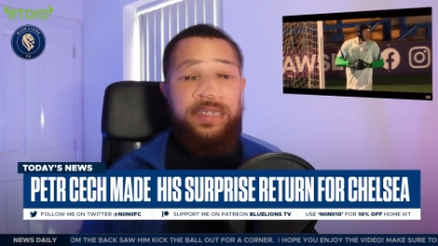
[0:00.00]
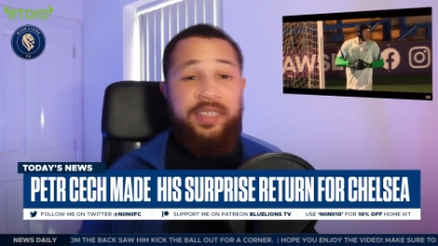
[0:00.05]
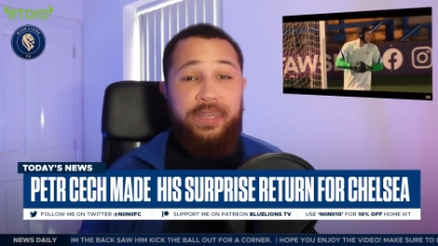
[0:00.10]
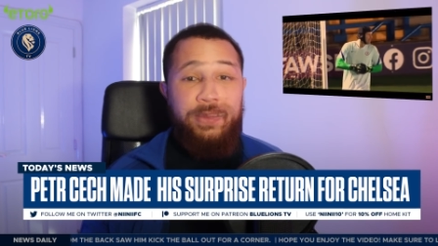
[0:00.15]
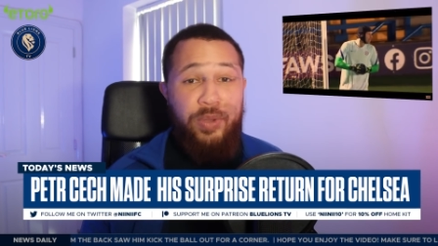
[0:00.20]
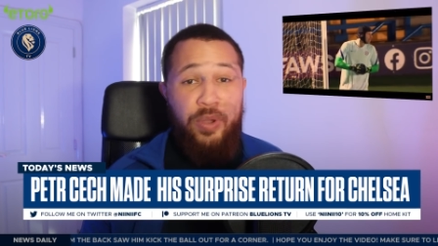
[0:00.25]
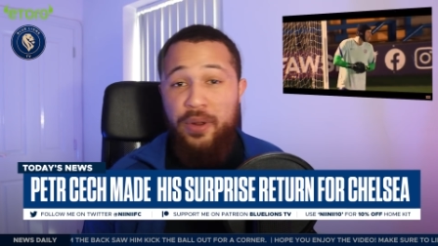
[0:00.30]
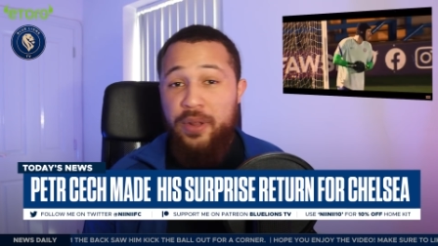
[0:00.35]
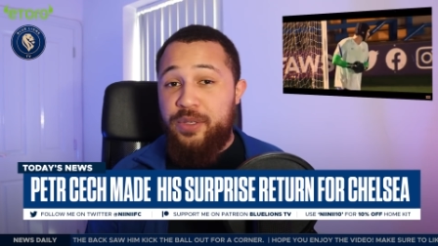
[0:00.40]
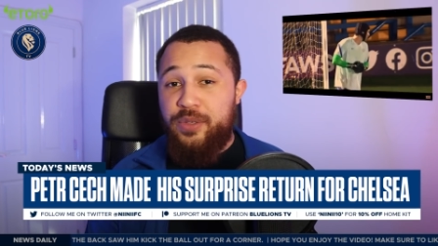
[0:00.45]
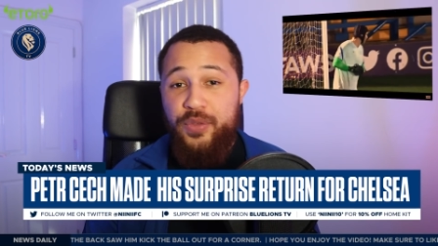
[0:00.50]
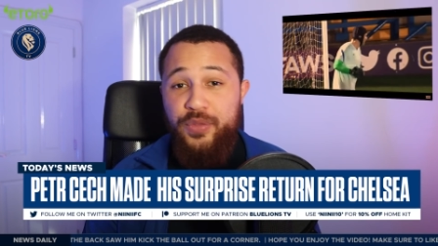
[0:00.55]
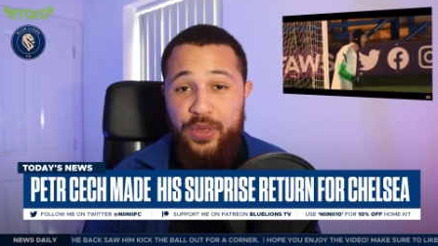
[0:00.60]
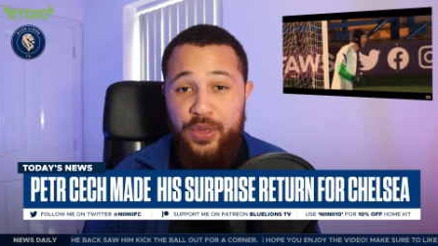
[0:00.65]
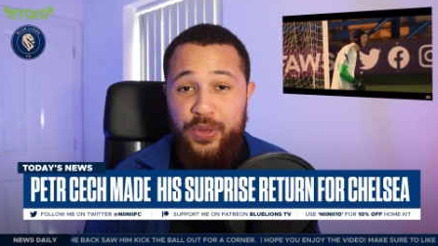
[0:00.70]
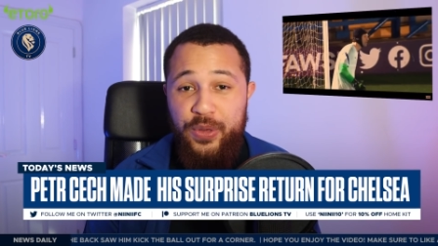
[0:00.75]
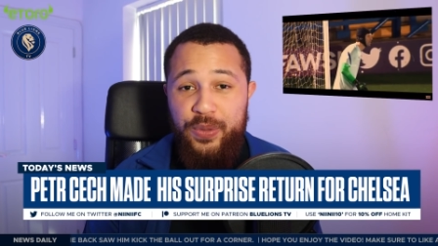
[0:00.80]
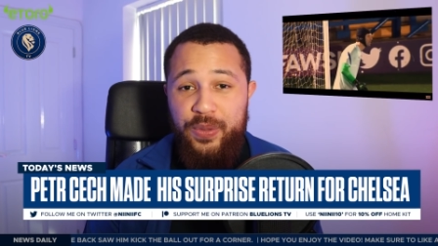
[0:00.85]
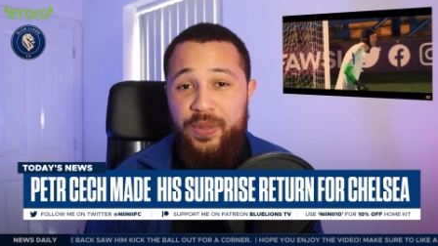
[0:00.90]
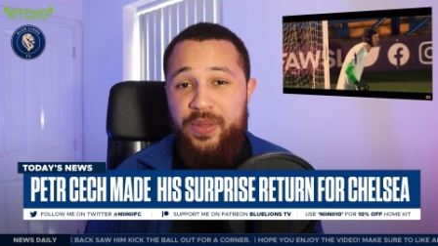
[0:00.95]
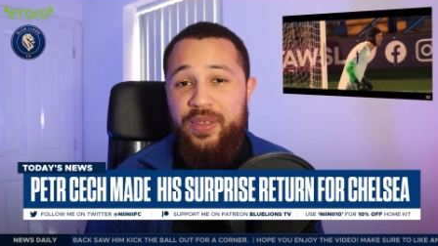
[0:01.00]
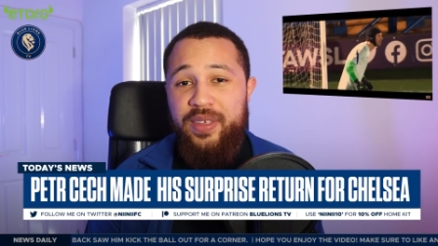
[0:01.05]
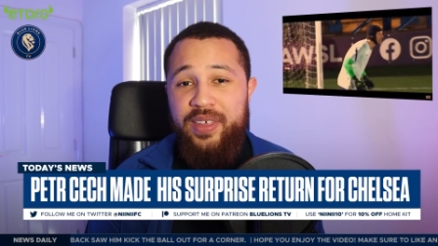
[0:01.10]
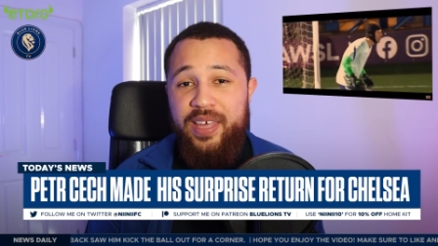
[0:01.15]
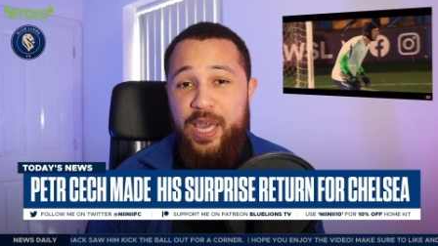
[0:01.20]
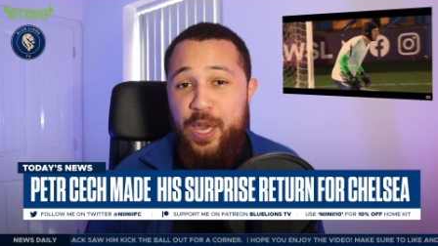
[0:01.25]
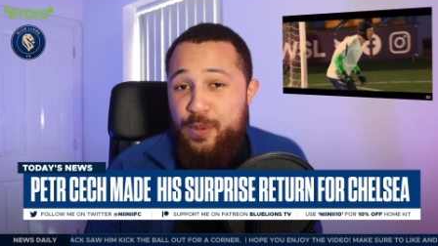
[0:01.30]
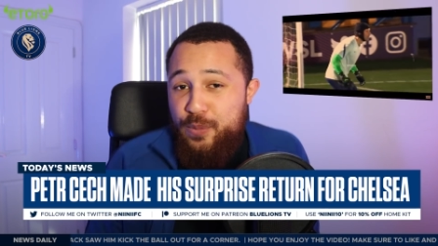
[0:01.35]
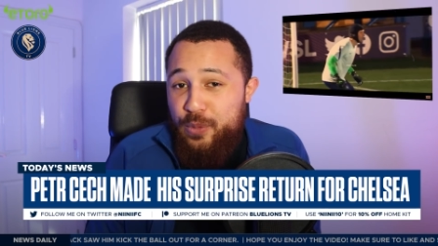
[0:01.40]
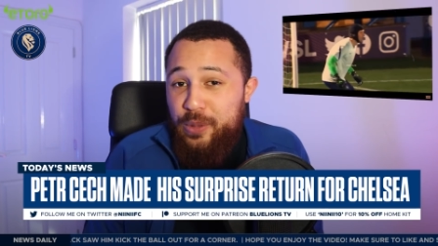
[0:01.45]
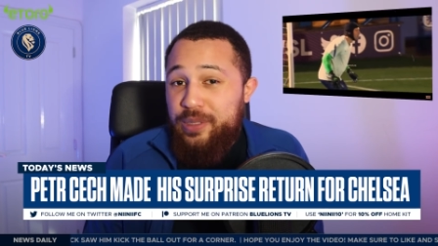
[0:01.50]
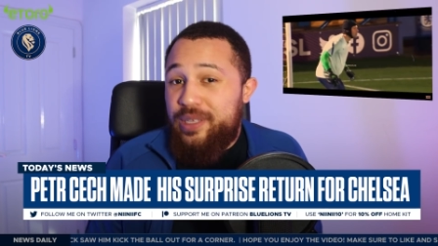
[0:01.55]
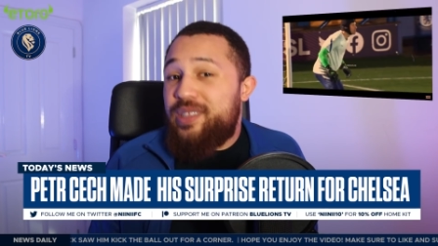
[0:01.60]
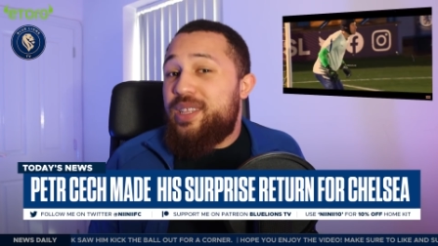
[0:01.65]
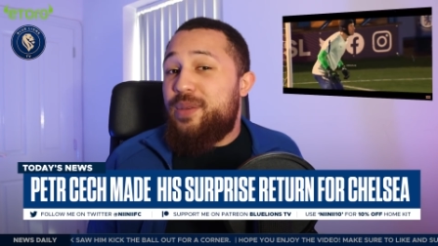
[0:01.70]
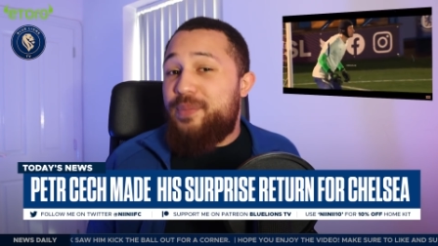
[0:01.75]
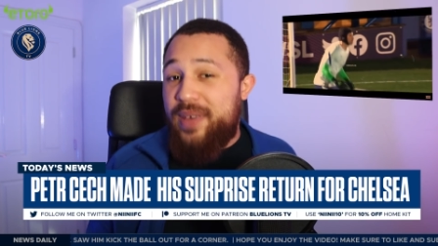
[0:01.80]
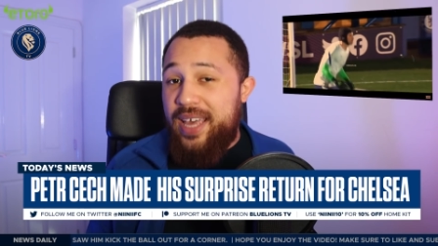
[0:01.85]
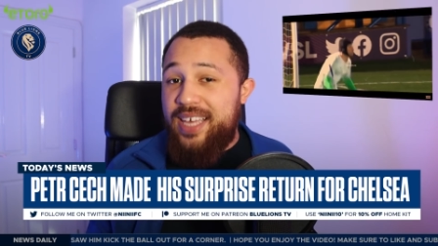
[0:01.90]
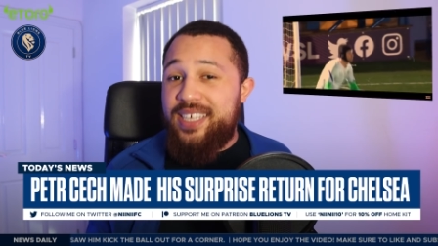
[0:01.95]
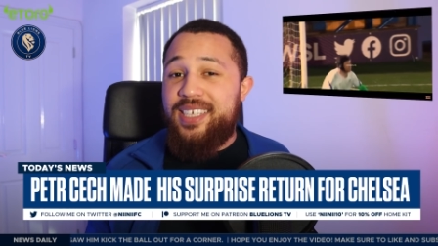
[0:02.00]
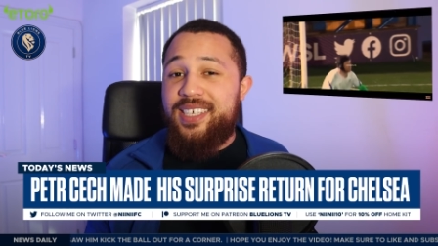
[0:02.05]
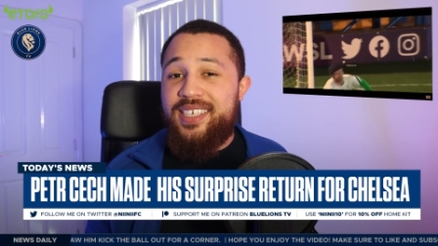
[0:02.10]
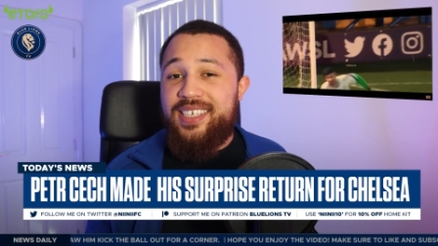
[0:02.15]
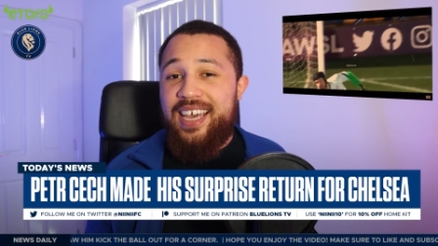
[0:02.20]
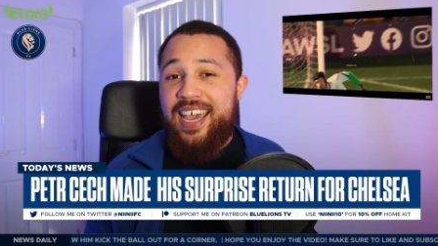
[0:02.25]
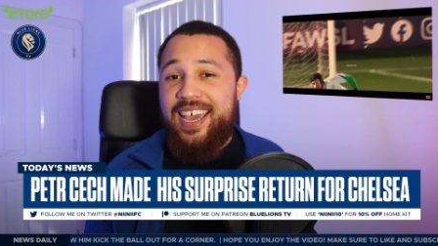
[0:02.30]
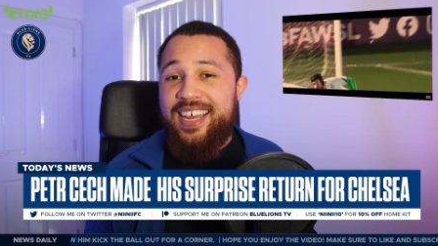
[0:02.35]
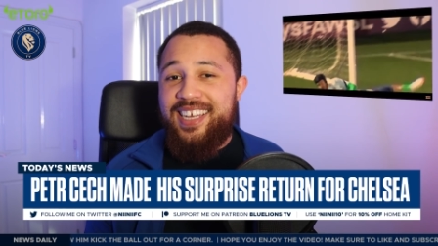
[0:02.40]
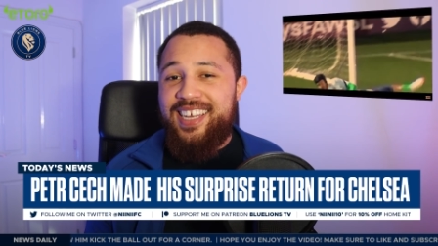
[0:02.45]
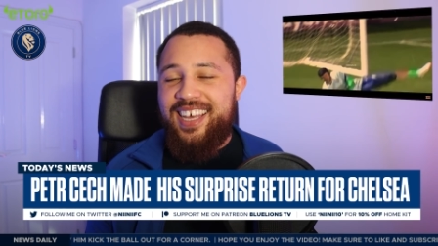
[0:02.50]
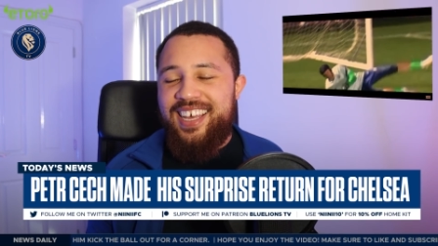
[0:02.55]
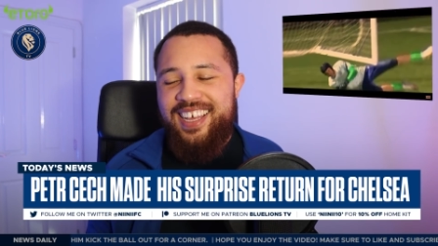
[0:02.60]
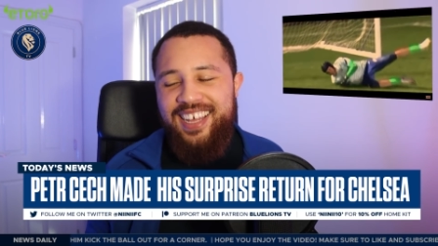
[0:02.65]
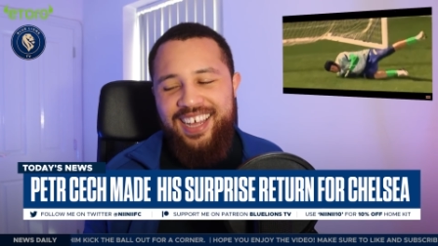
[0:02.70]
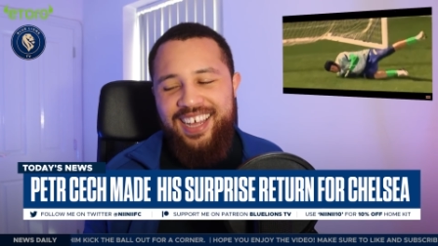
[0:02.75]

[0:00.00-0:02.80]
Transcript: To be honest with you, it wasn't the best. And